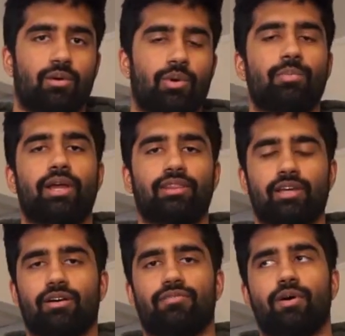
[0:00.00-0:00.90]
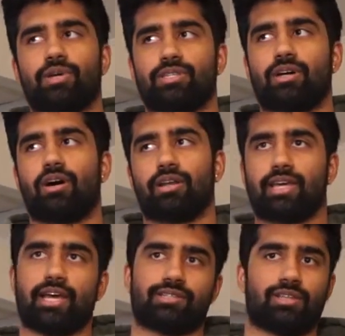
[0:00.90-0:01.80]
we mainly are focused on
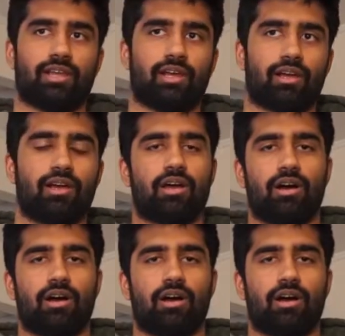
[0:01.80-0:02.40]
canceling